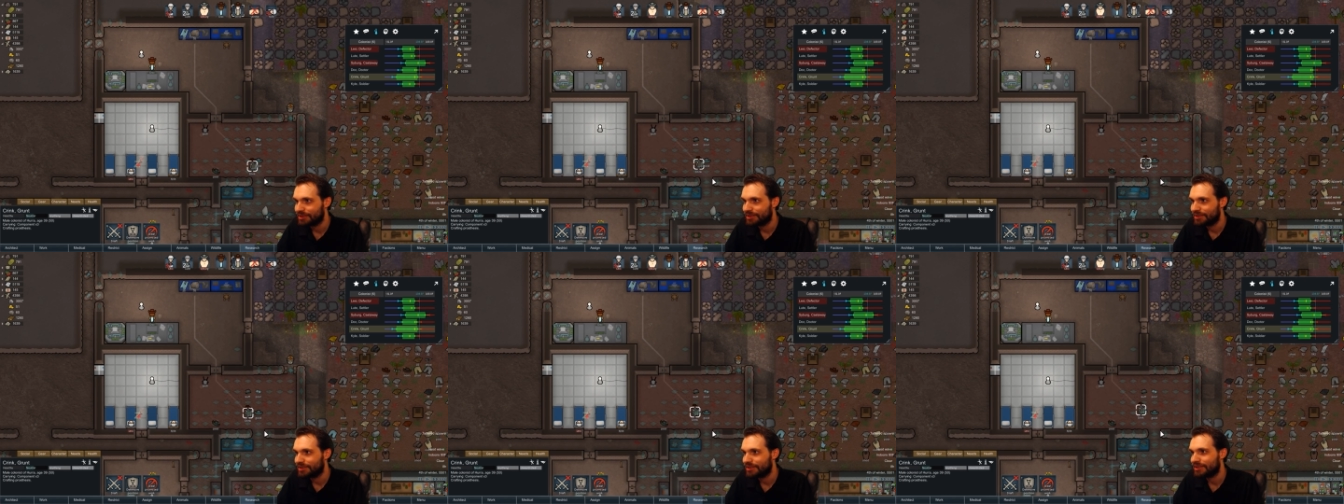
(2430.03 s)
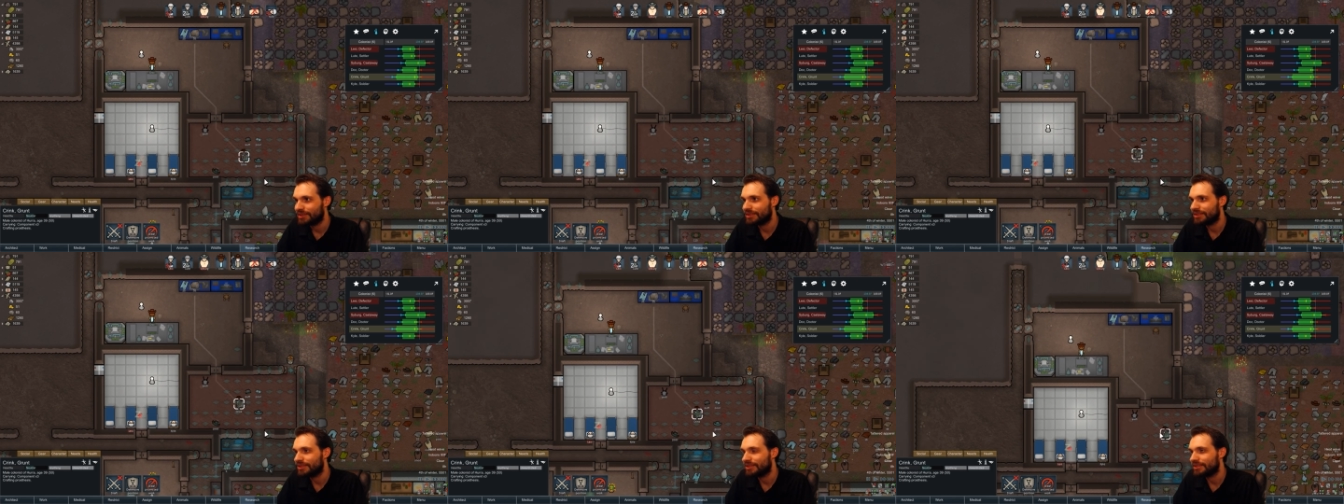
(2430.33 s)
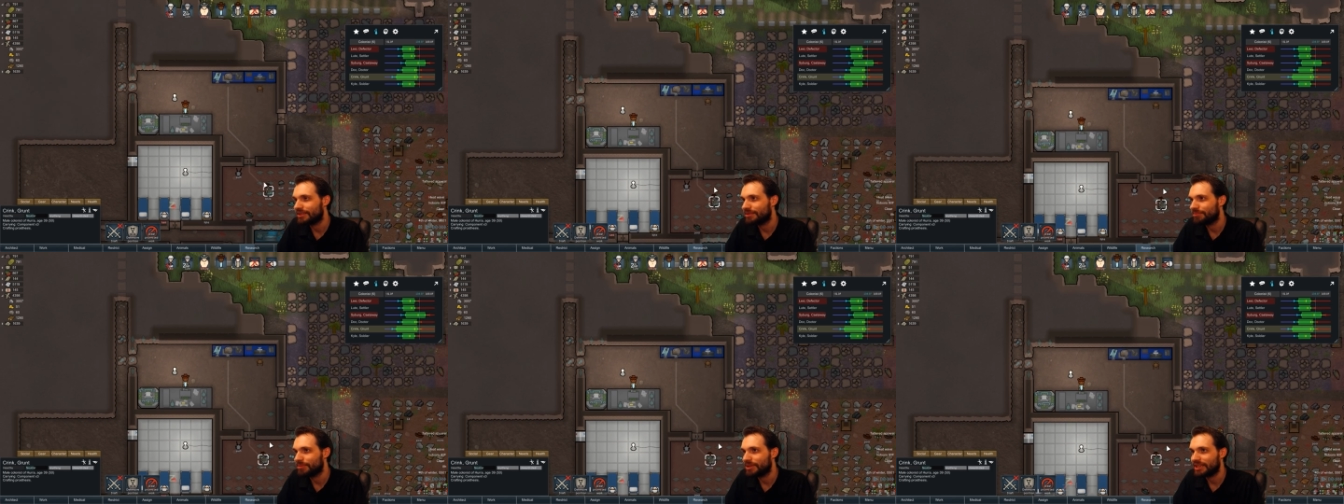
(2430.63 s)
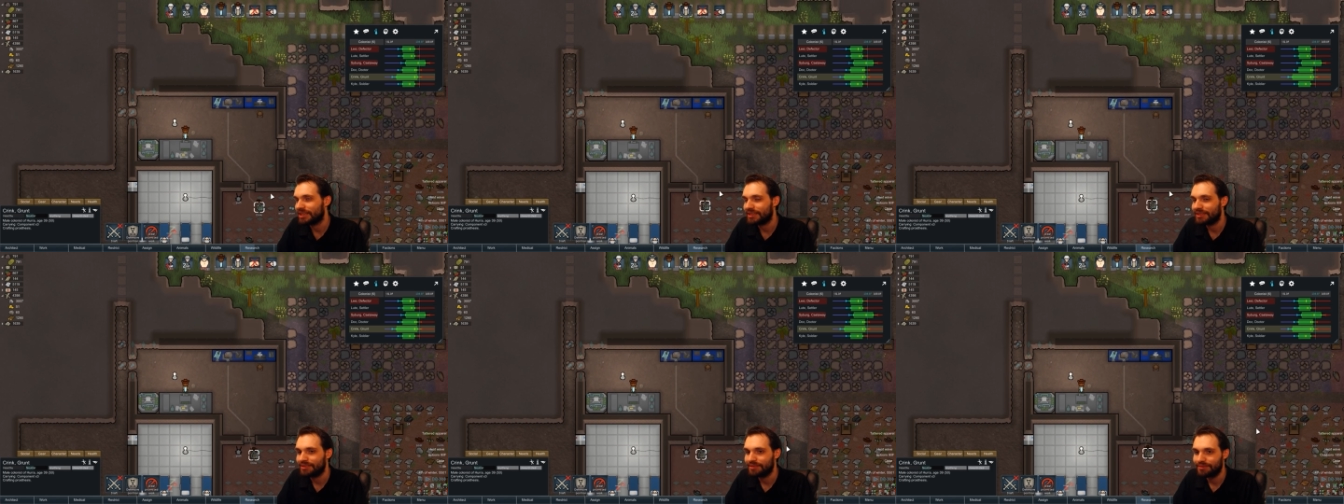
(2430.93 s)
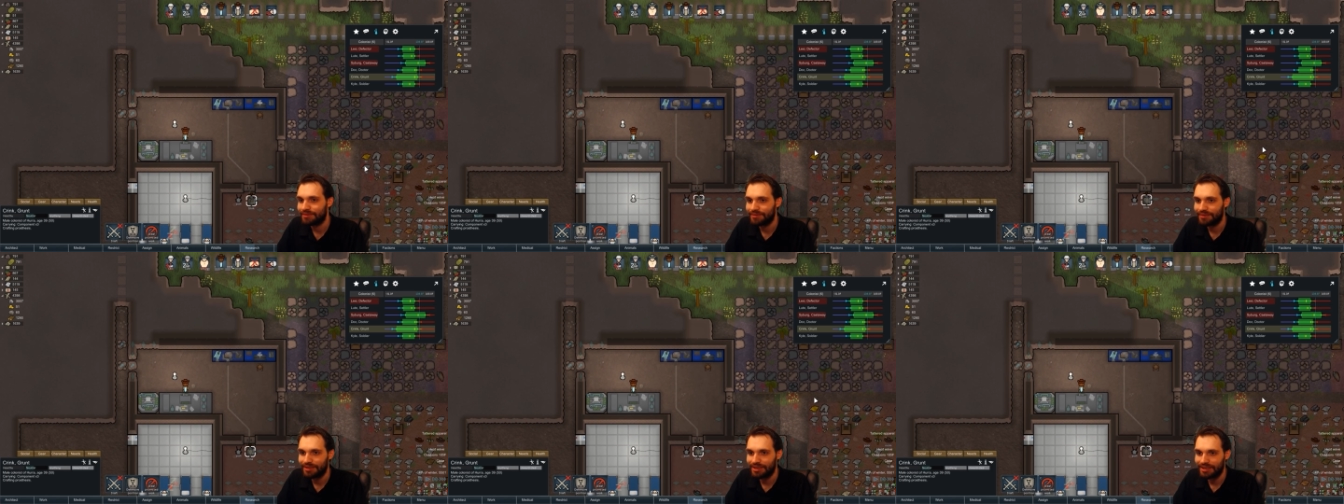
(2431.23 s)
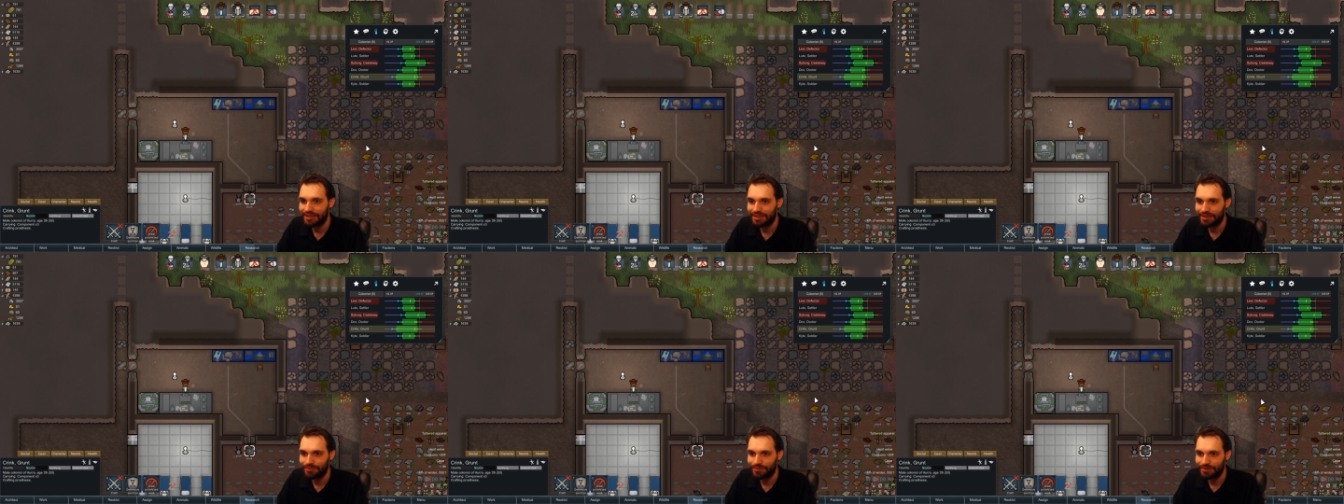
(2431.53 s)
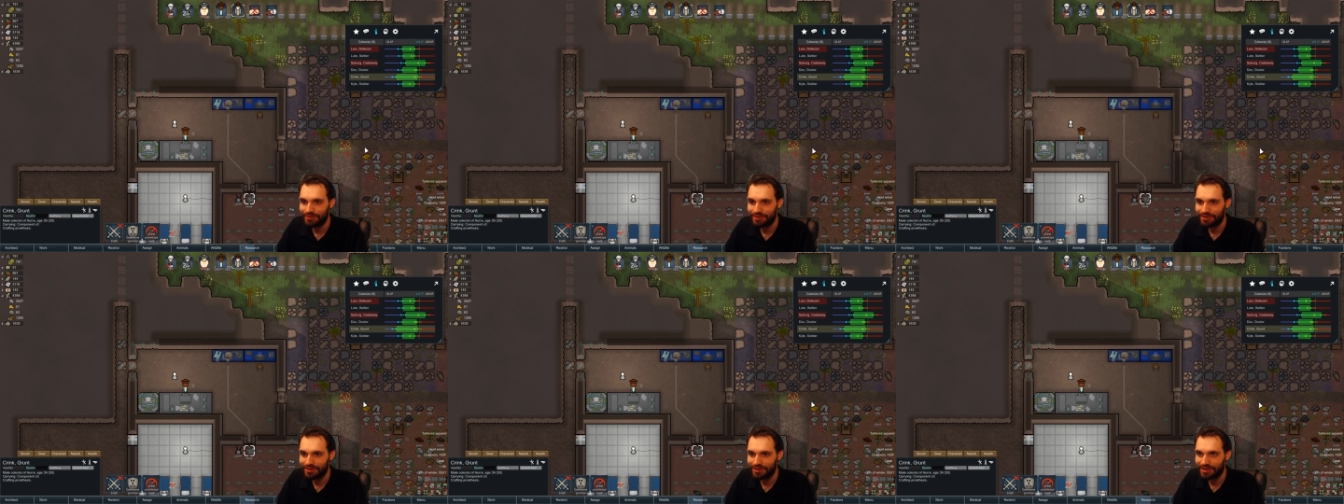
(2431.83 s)
Ah, oh, man. And
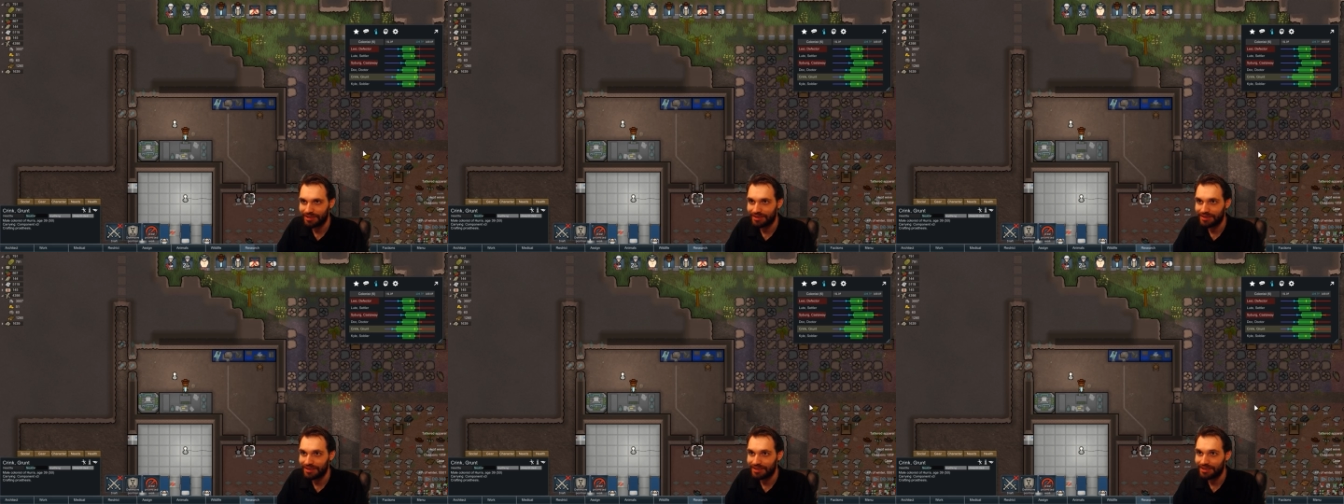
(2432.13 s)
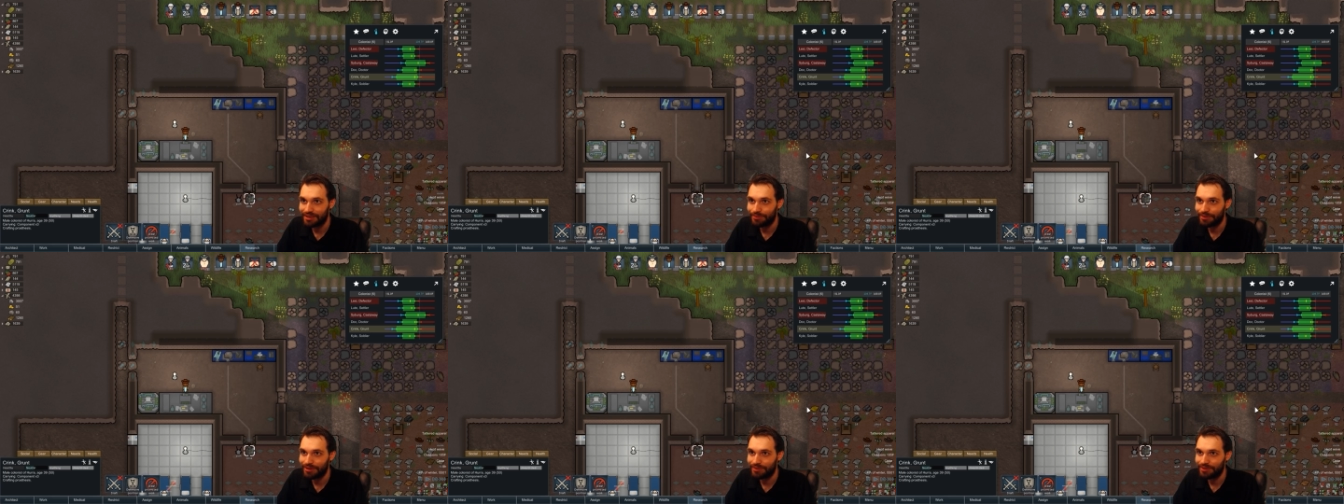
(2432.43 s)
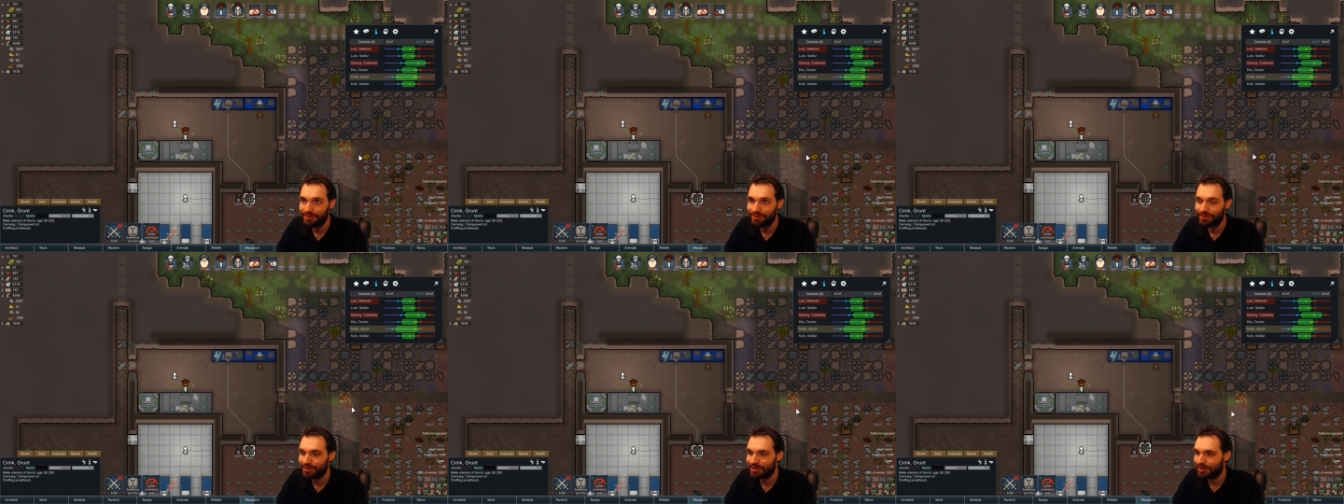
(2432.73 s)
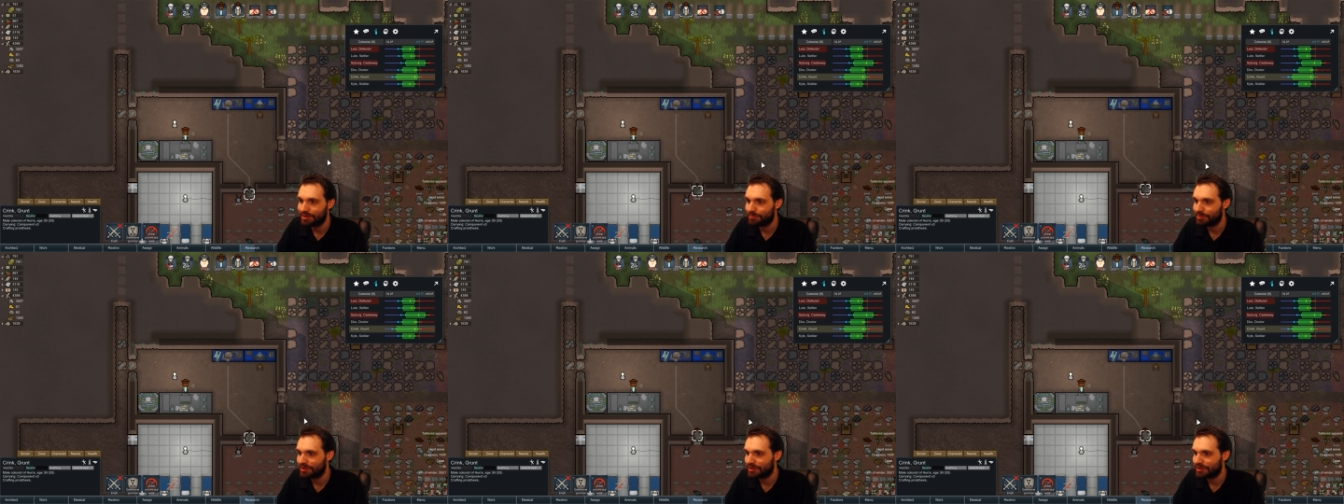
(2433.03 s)
we've still got the heat wave going on,